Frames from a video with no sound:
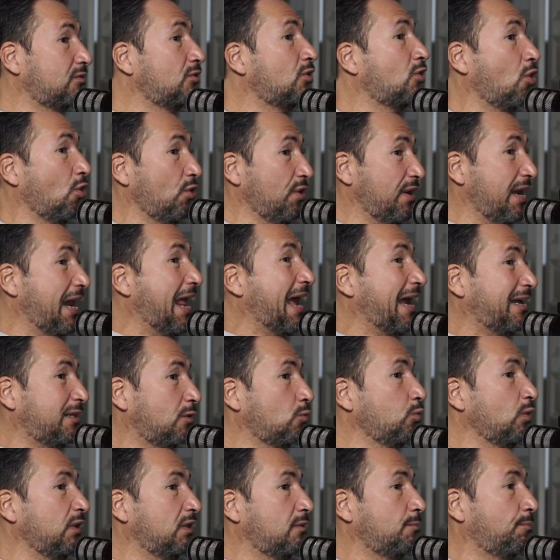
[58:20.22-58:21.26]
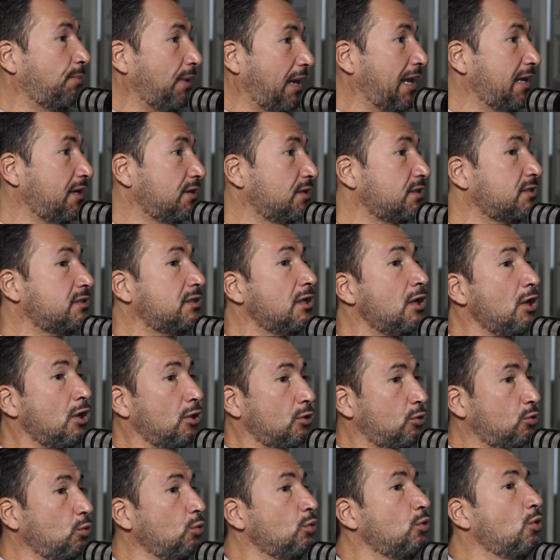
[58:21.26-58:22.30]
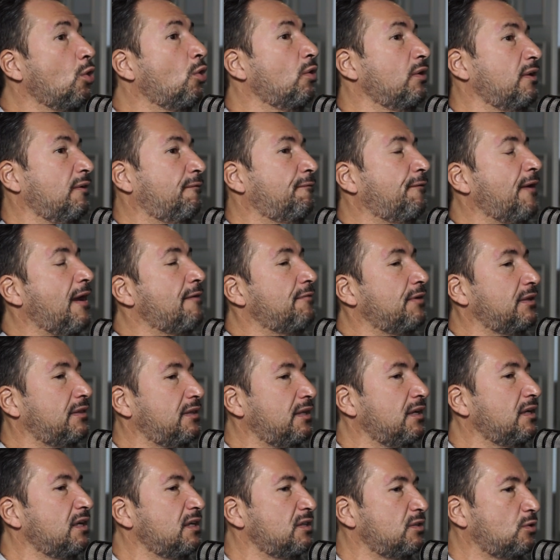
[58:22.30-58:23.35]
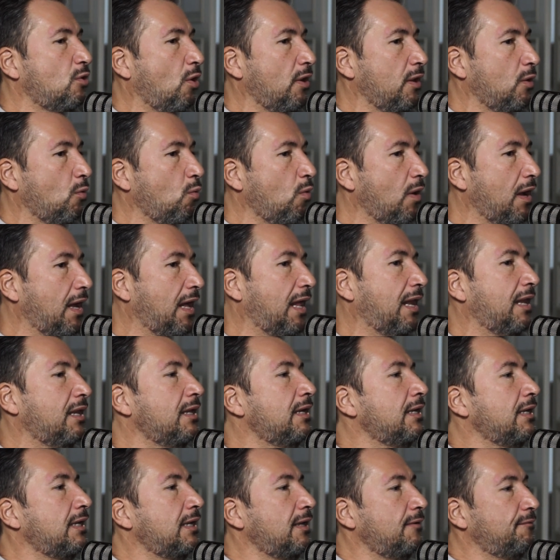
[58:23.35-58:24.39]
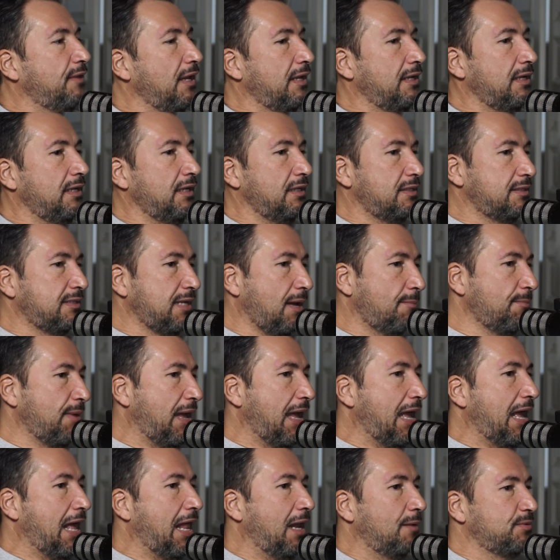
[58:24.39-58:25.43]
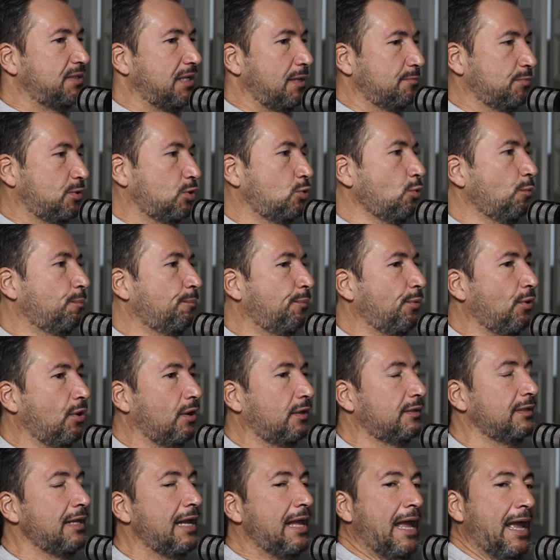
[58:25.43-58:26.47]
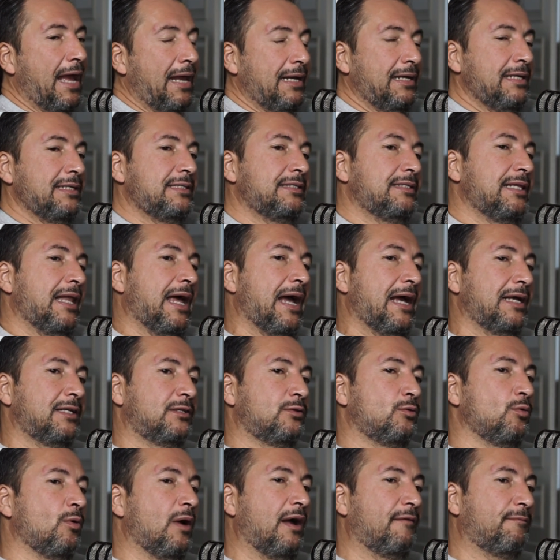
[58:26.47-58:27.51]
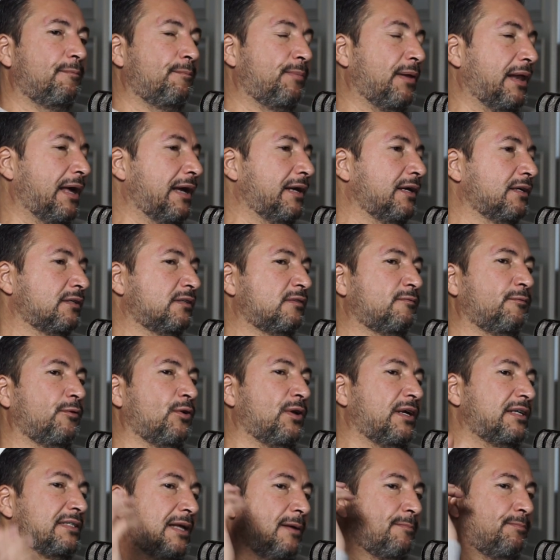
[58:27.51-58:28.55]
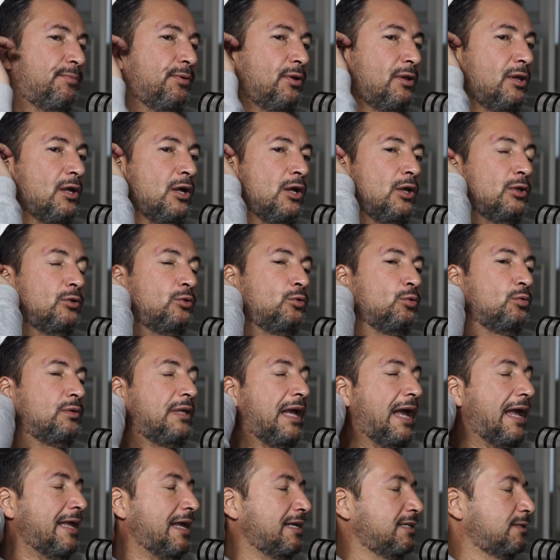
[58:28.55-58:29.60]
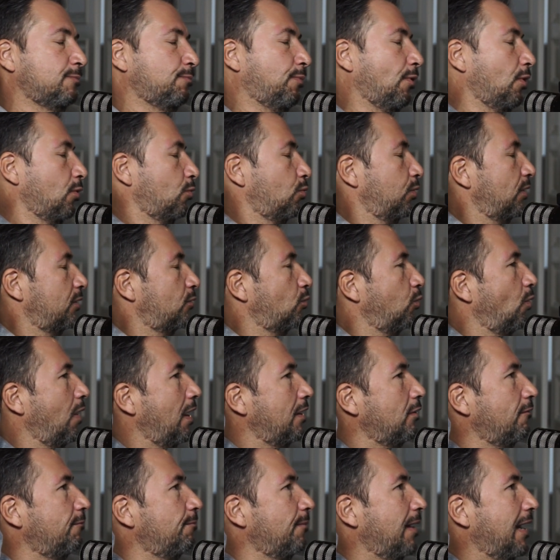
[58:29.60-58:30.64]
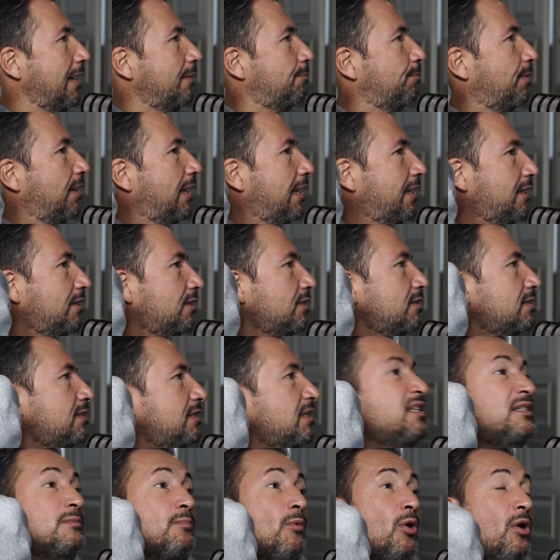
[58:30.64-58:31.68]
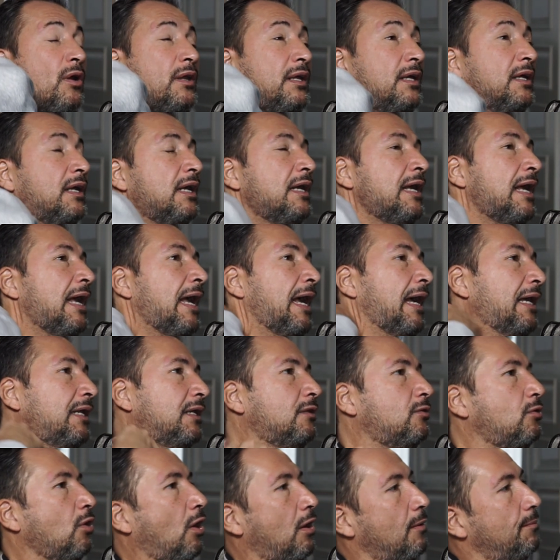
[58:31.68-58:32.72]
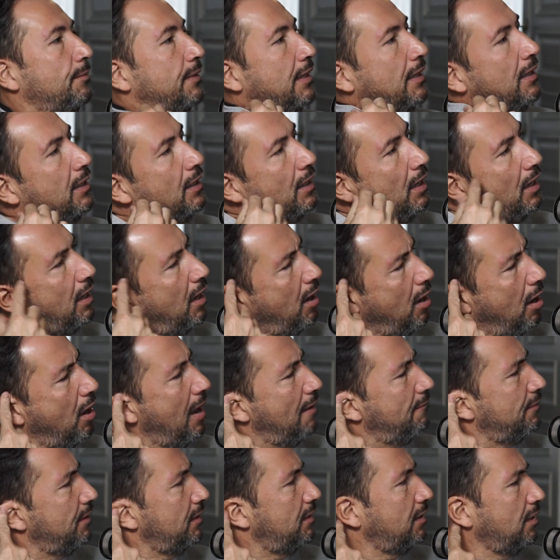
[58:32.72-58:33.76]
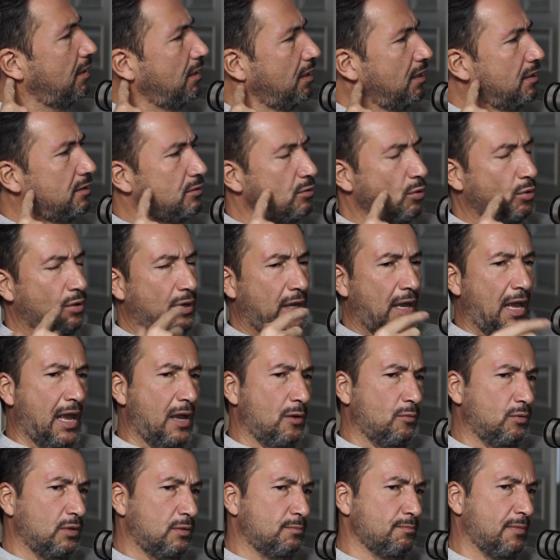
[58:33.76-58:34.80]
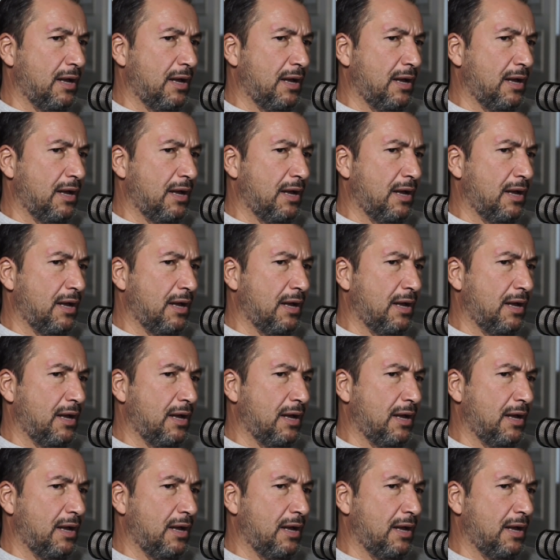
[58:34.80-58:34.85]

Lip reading: connect with players to know if everything is going well, if they need some help, some support. And it's nice to have players. For example, today I spoke with one of my players this morning, and he told me, oh, everything is okay with